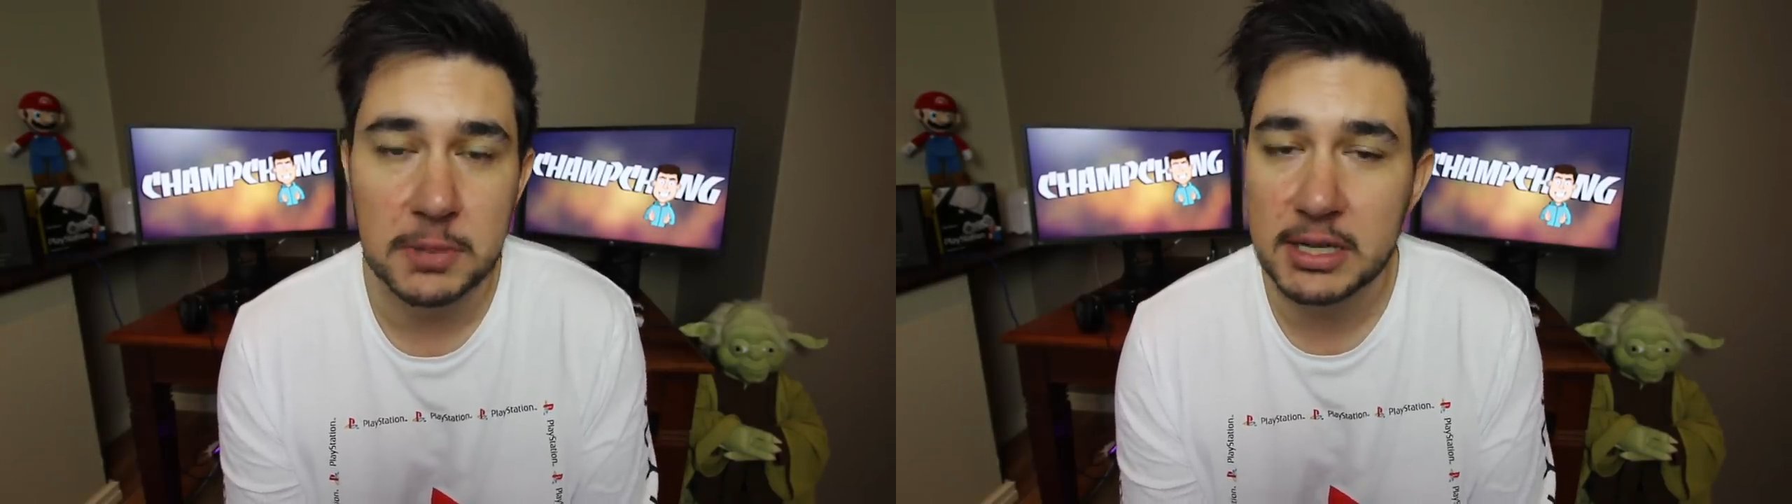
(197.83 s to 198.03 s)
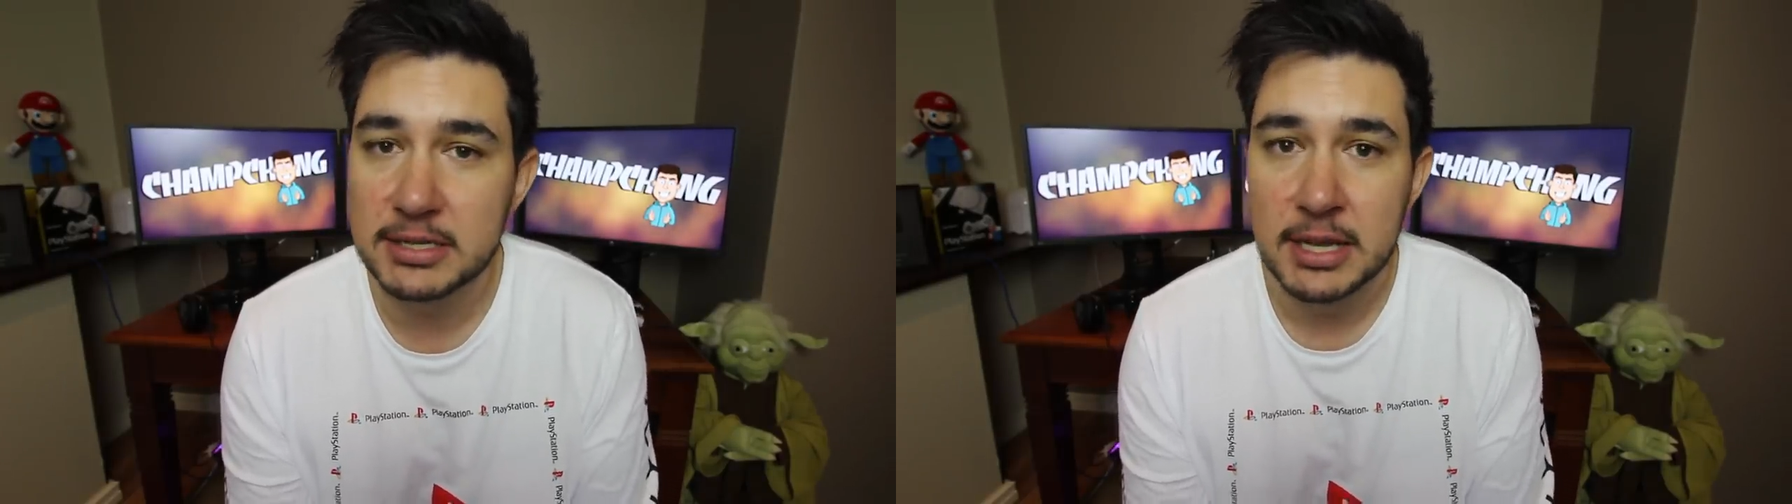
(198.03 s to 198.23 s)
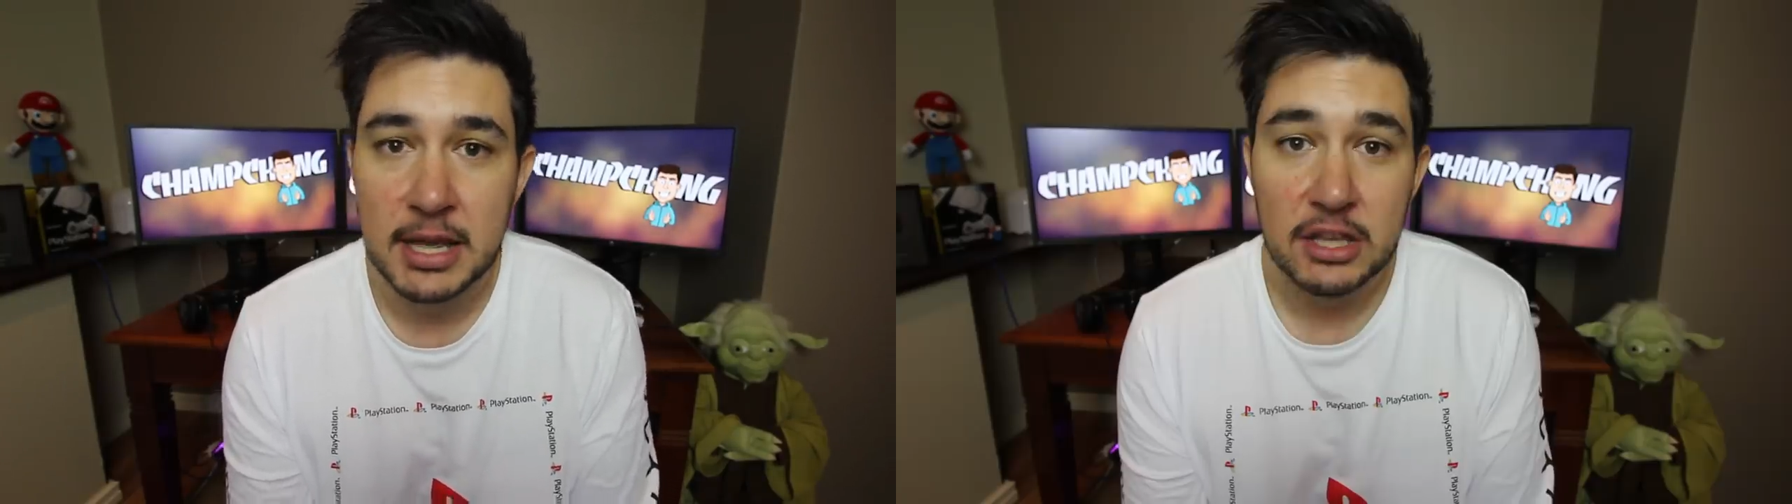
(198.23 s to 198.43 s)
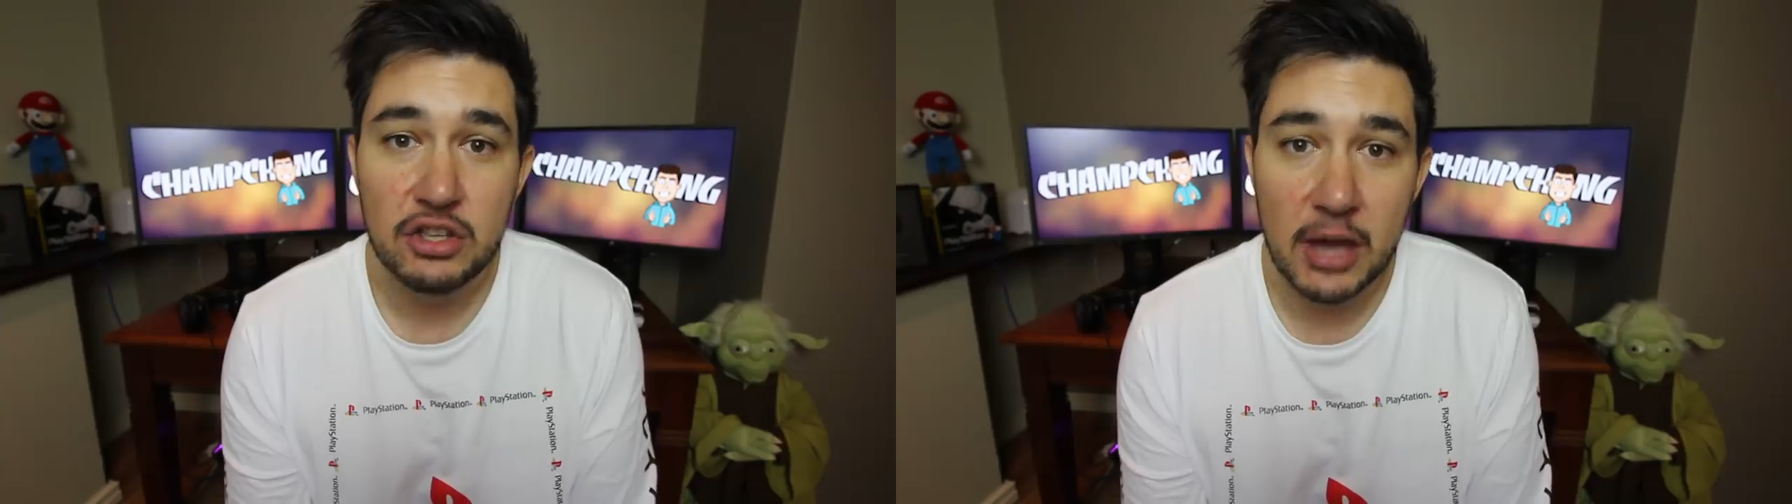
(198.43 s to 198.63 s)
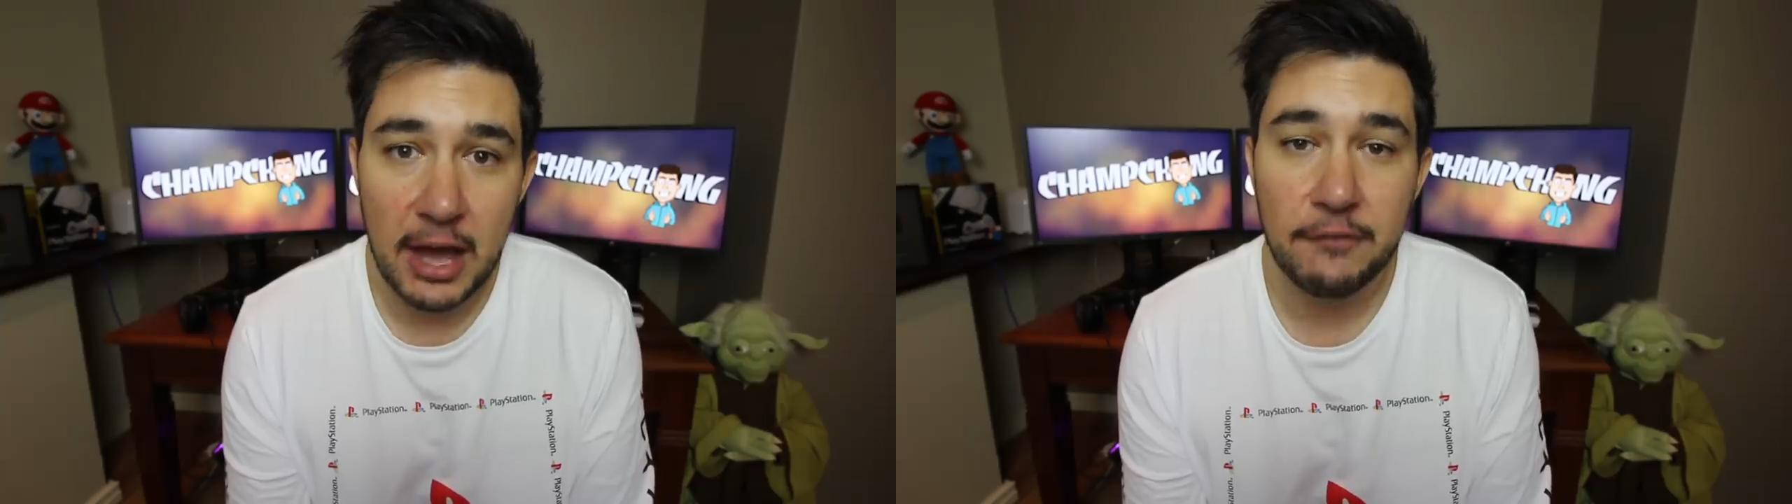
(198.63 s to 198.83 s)
because
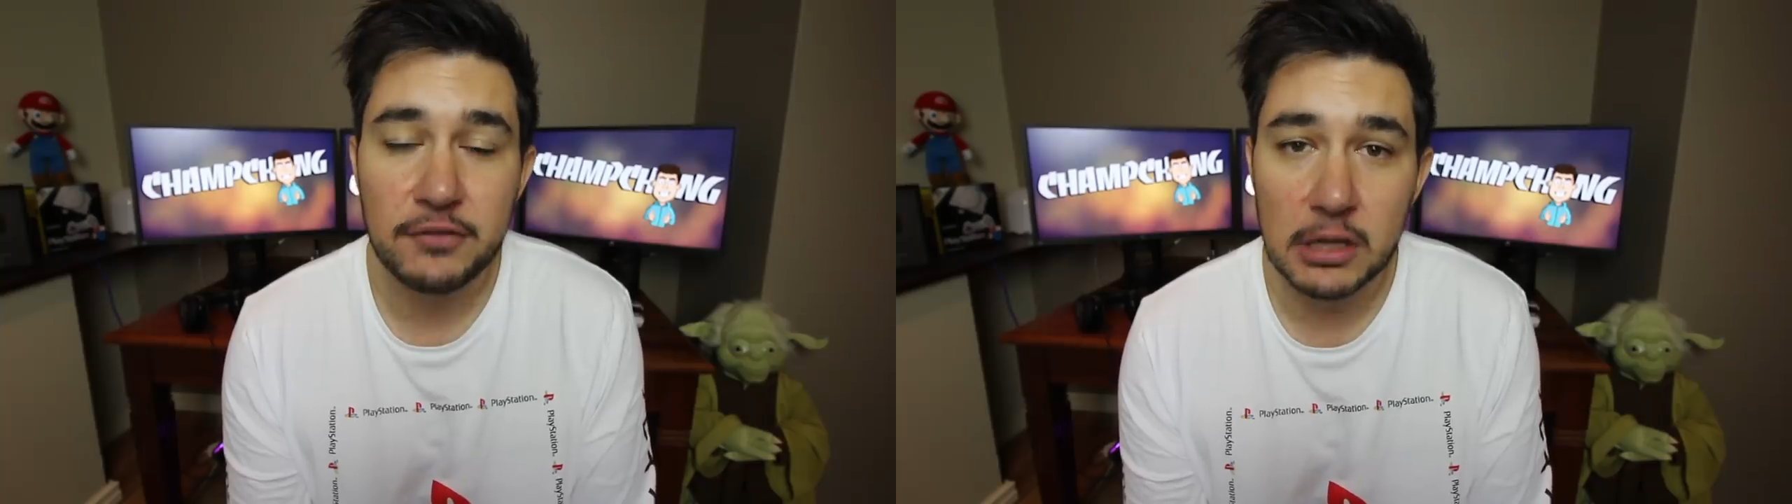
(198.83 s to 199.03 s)
you have